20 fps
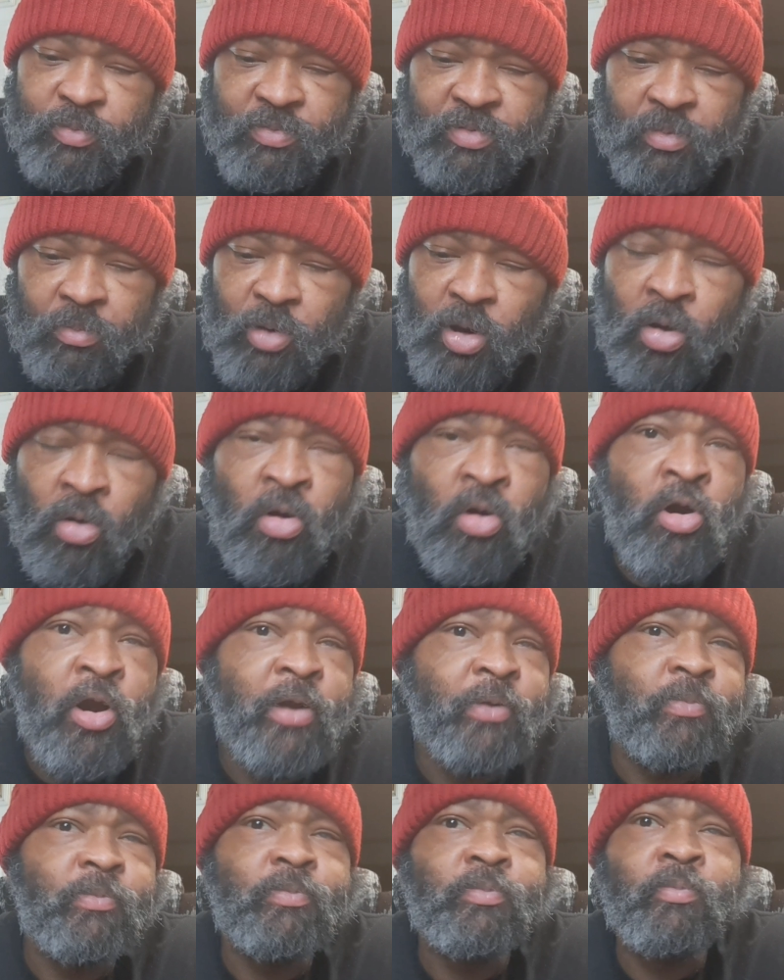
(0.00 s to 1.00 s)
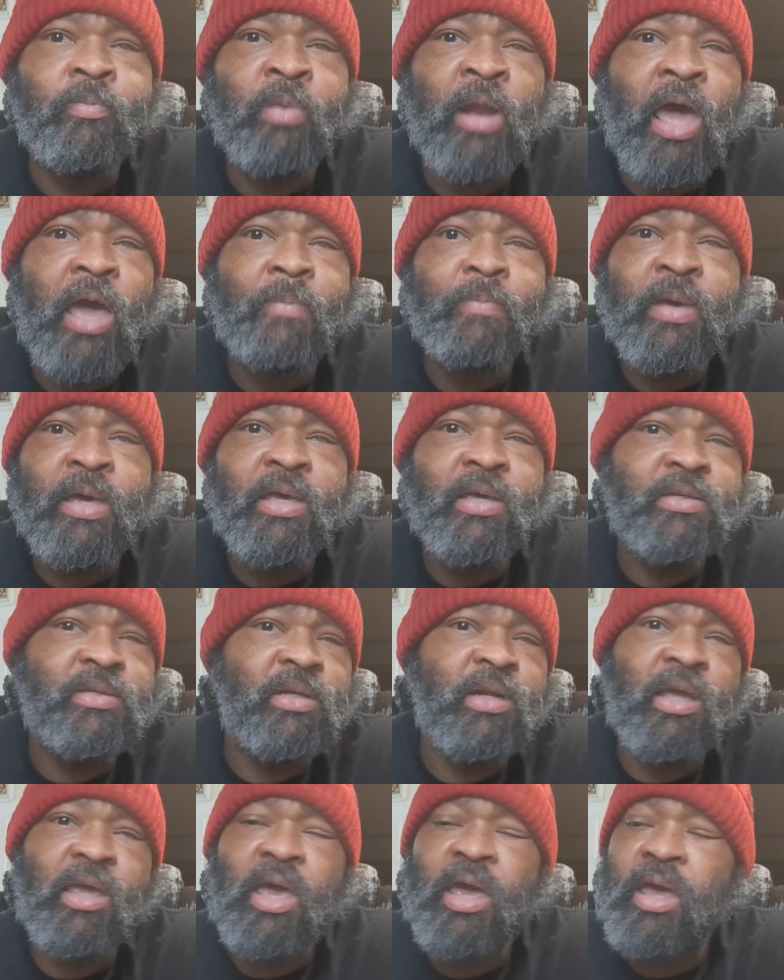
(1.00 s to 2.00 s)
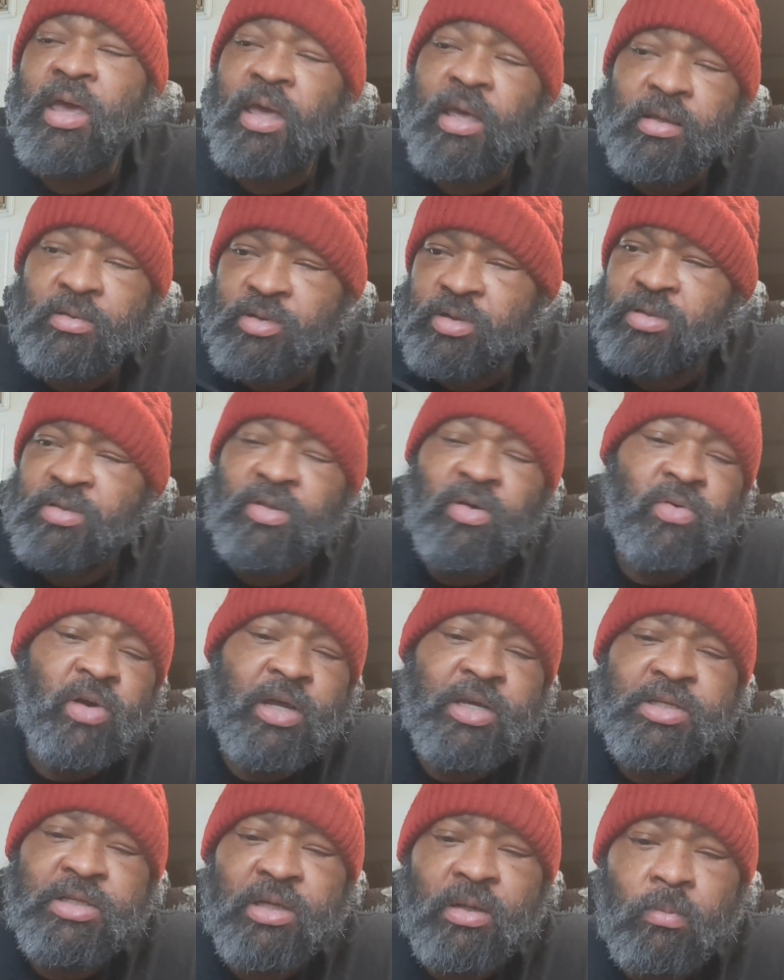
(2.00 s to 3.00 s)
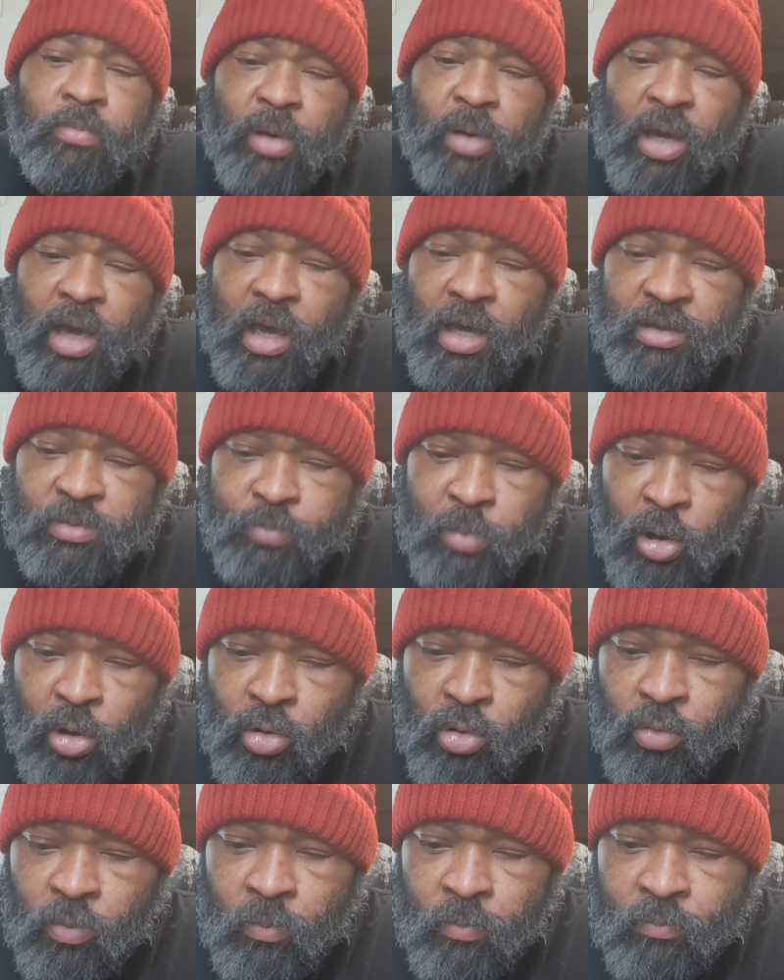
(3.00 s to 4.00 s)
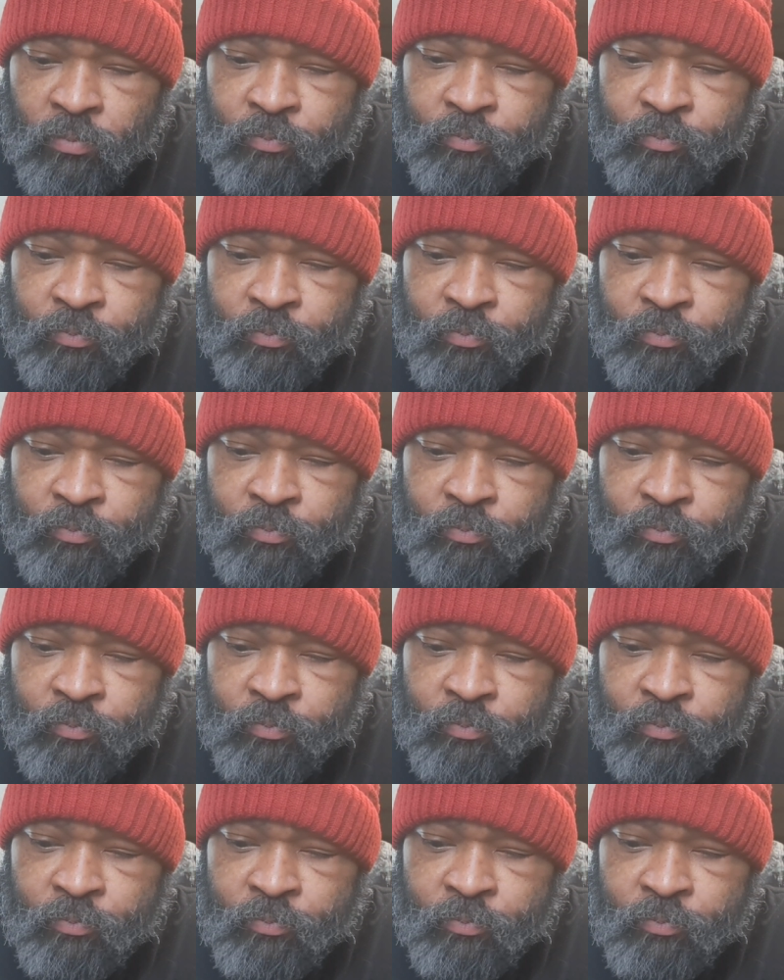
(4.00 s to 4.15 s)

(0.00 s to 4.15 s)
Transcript: some corn, black beans in a can, just throw that shit in a big ass bowl.